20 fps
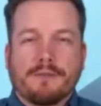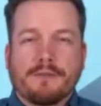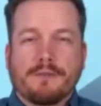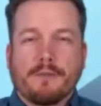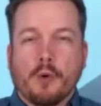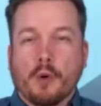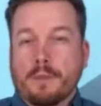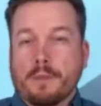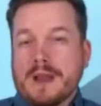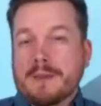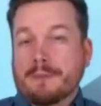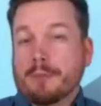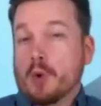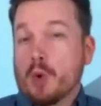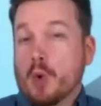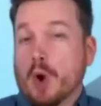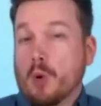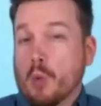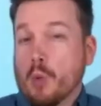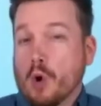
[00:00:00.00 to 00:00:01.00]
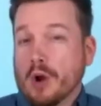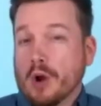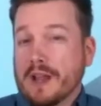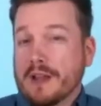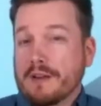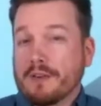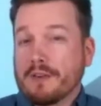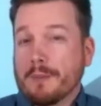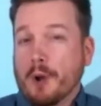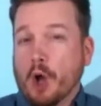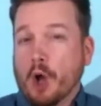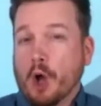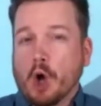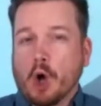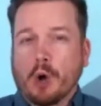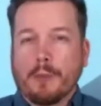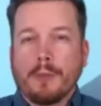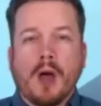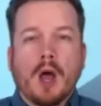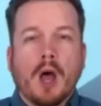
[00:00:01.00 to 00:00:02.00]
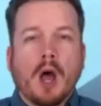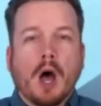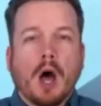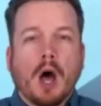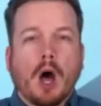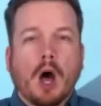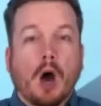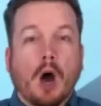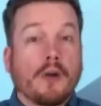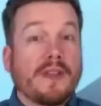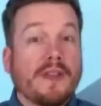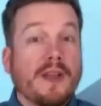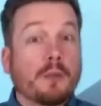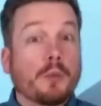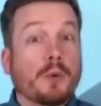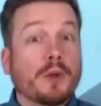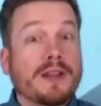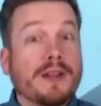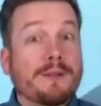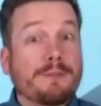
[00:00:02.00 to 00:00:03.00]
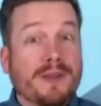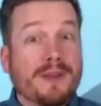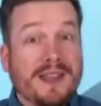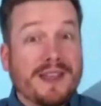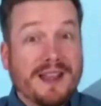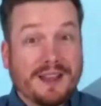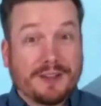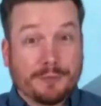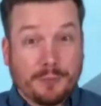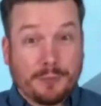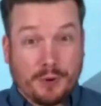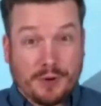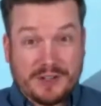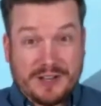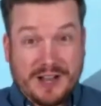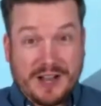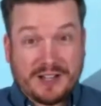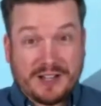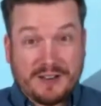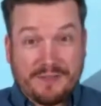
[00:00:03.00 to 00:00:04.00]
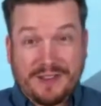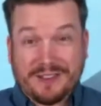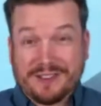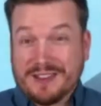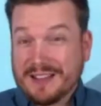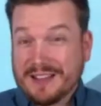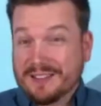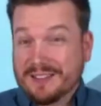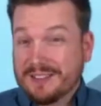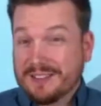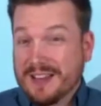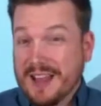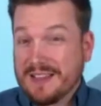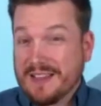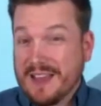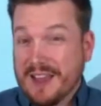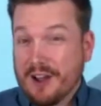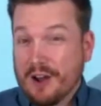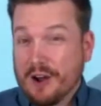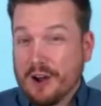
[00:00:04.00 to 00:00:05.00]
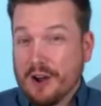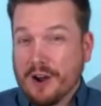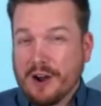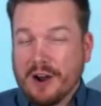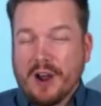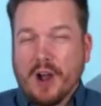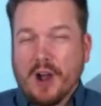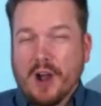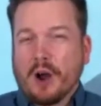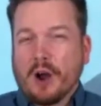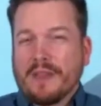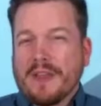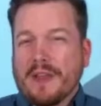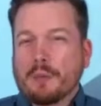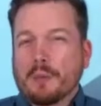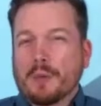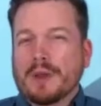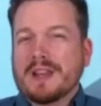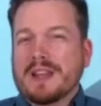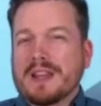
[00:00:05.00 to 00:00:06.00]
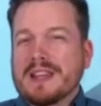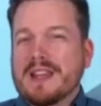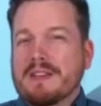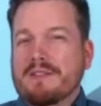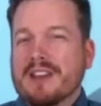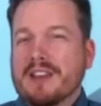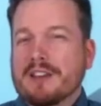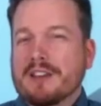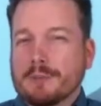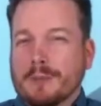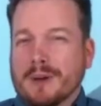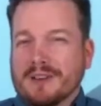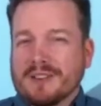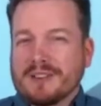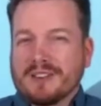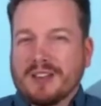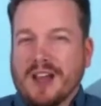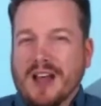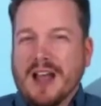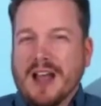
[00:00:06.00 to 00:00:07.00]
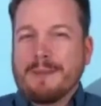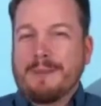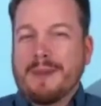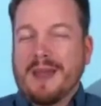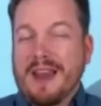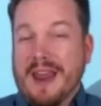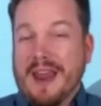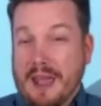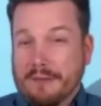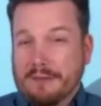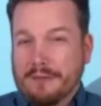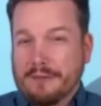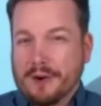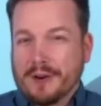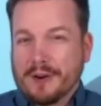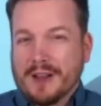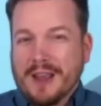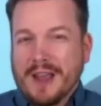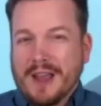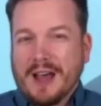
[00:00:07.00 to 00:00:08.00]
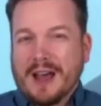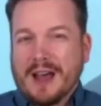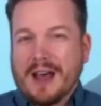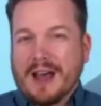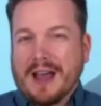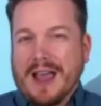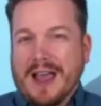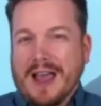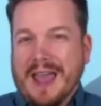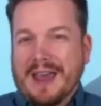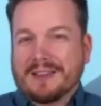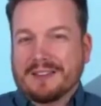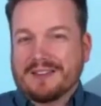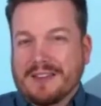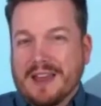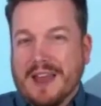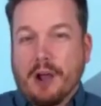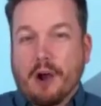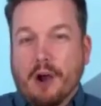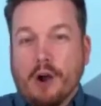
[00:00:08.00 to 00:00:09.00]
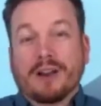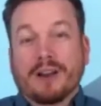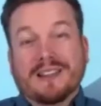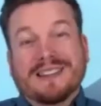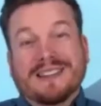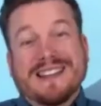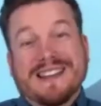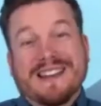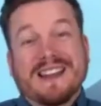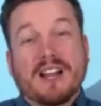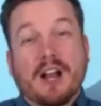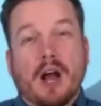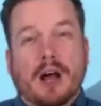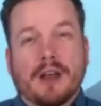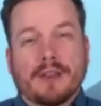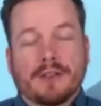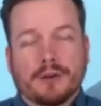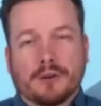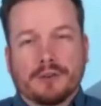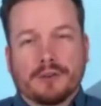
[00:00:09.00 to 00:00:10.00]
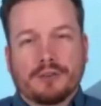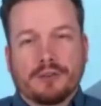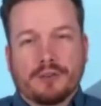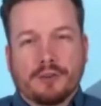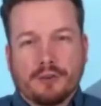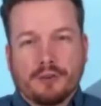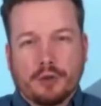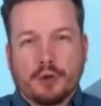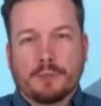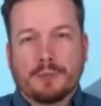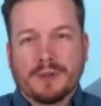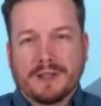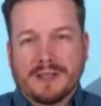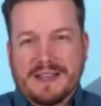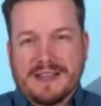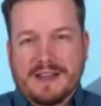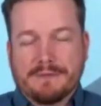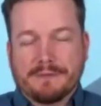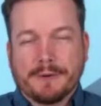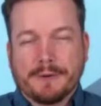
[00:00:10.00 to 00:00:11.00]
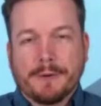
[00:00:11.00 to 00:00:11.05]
for people who are working from home, are they really being as productive as they say they are? Are they really giving as much time and effort as they are leading others to believe?